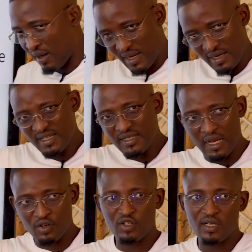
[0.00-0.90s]
can it
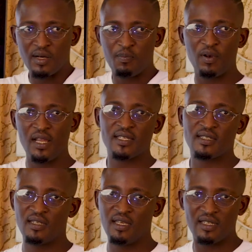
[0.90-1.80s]
actually
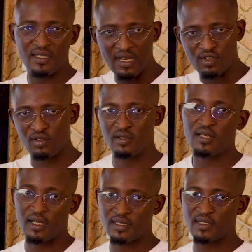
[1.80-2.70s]
replace in that
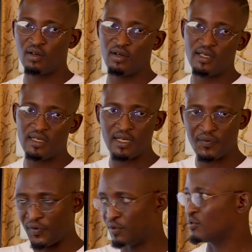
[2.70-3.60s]
context or in
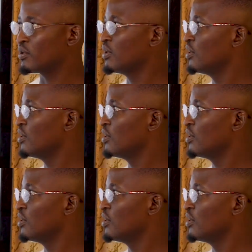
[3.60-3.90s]
that field?